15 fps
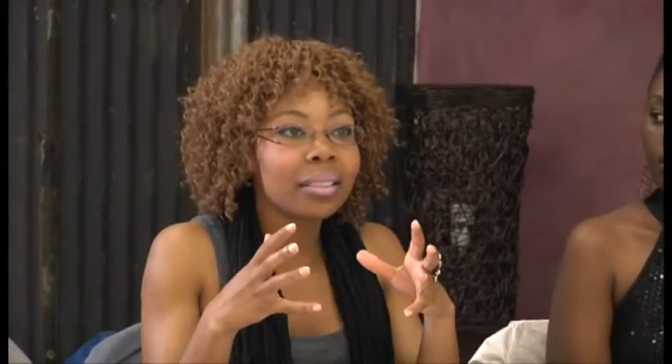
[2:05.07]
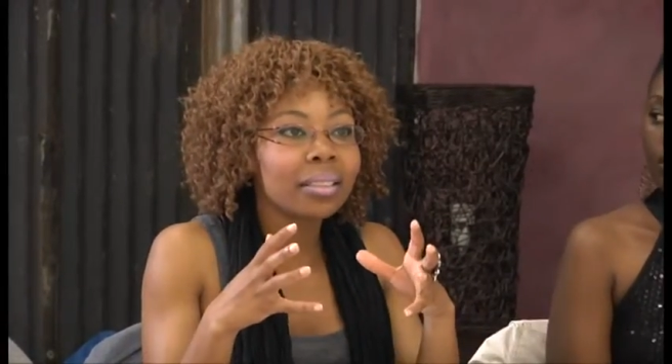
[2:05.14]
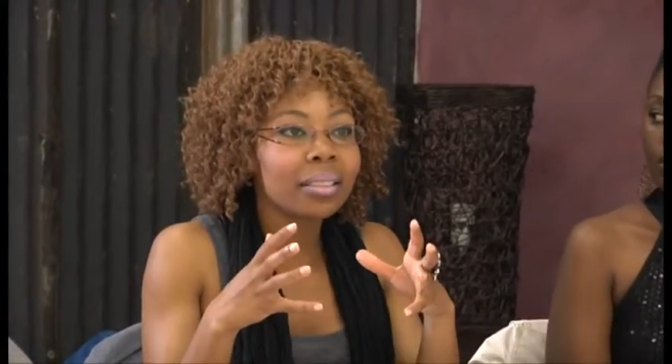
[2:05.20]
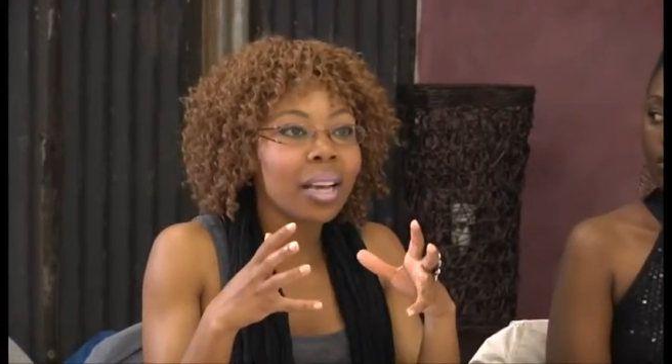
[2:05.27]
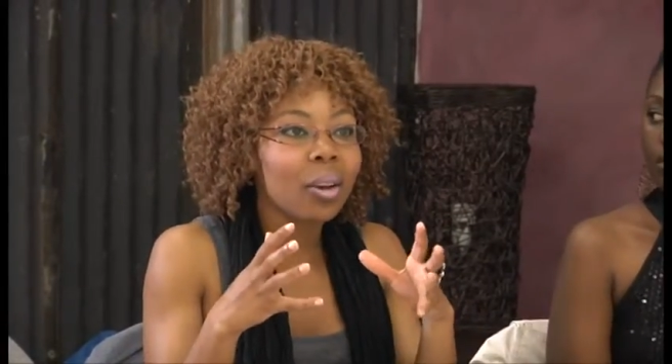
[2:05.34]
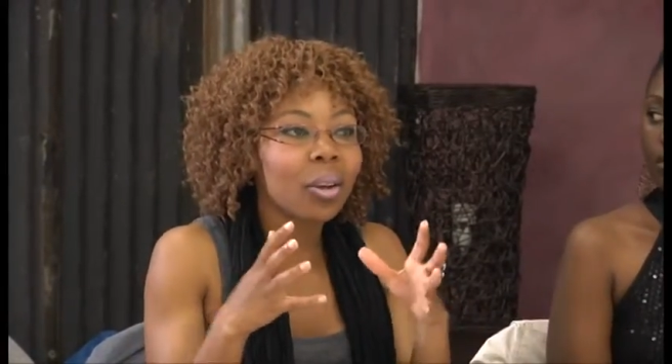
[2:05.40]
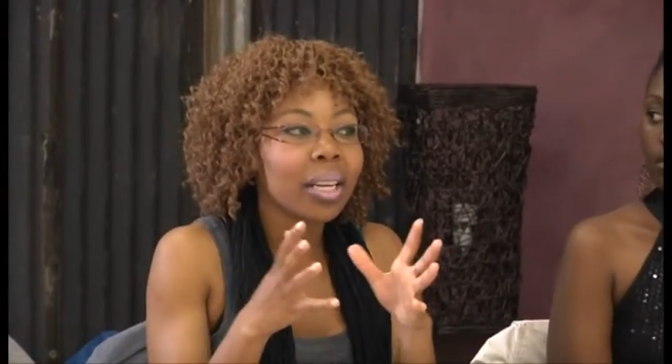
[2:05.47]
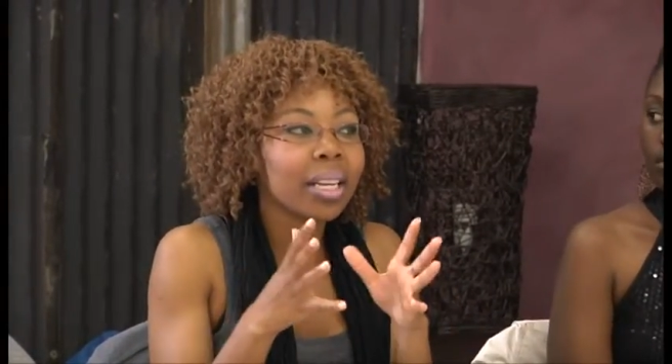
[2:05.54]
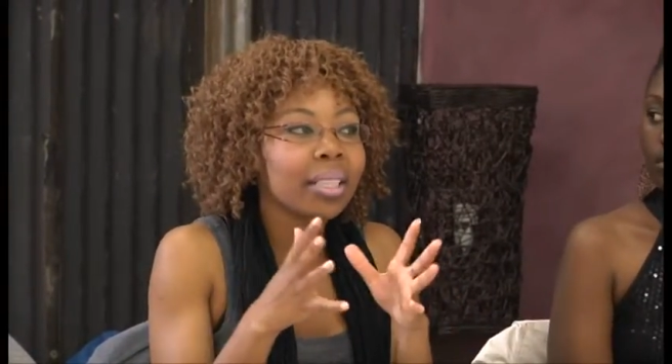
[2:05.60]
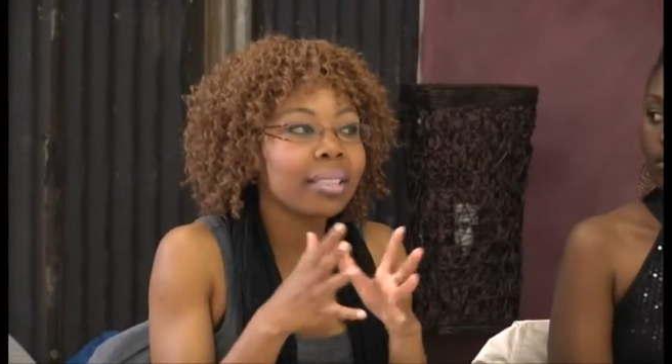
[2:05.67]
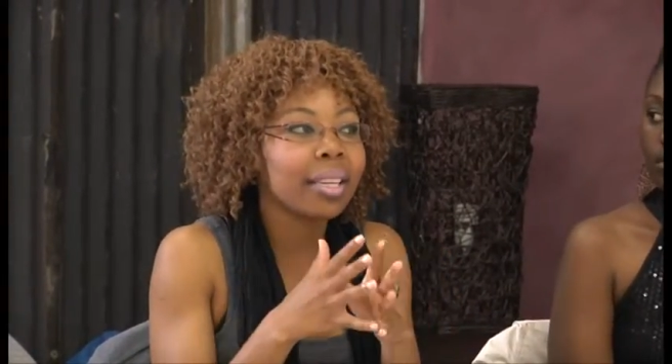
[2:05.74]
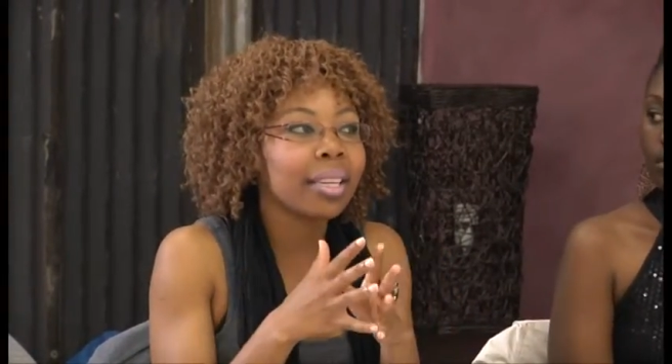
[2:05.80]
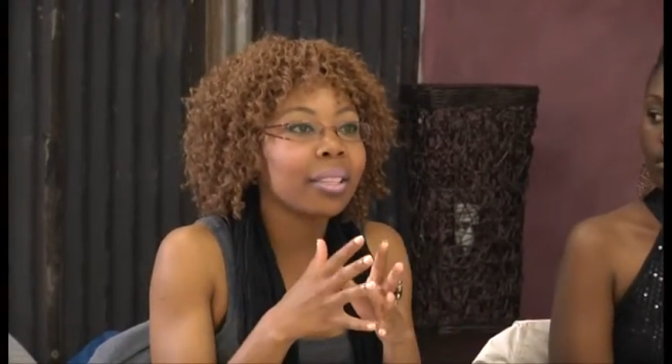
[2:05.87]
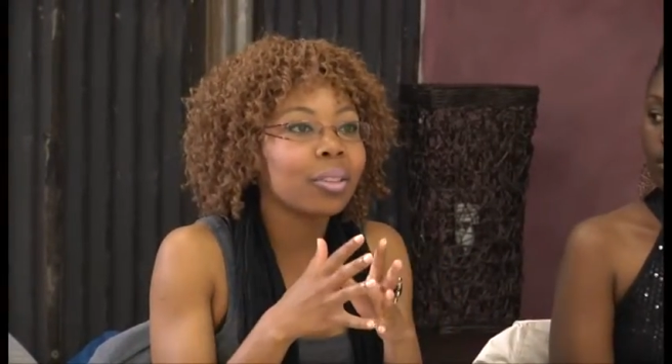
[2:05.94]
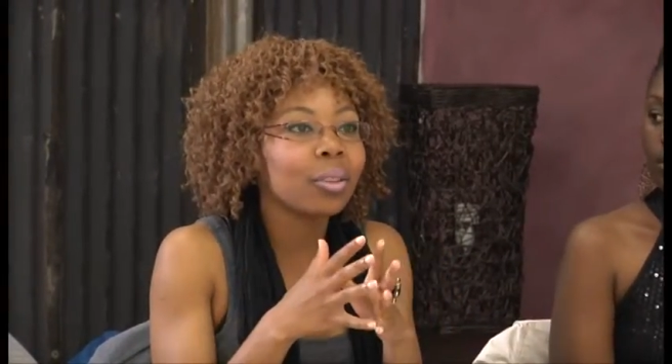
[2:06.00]
how can I
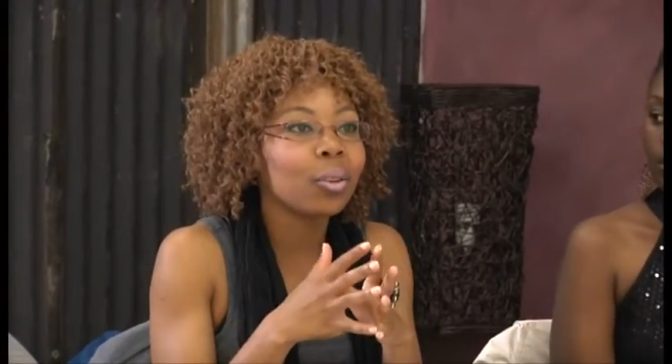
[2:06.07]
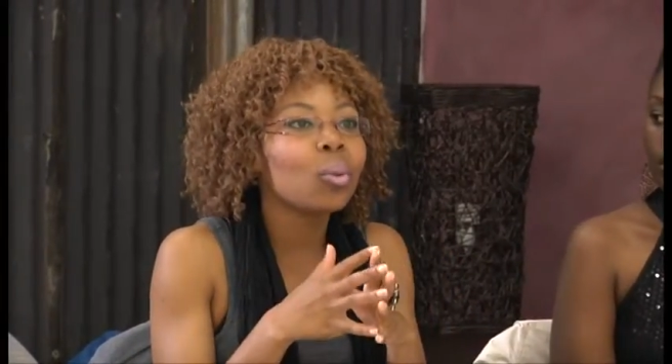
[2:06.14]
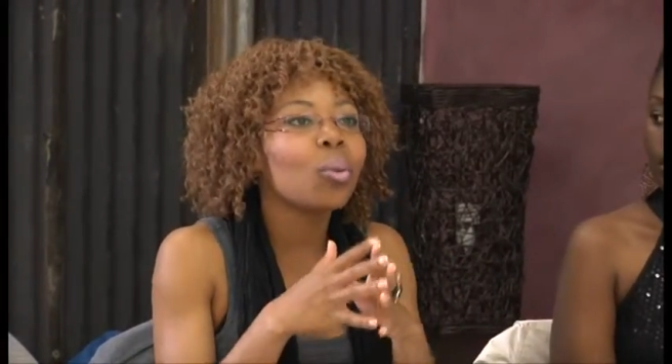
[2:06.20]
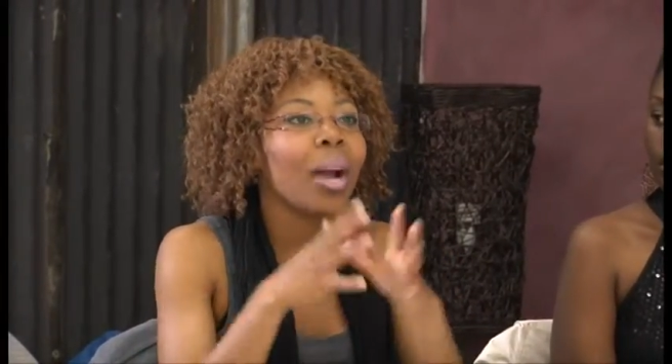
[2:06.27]
say, you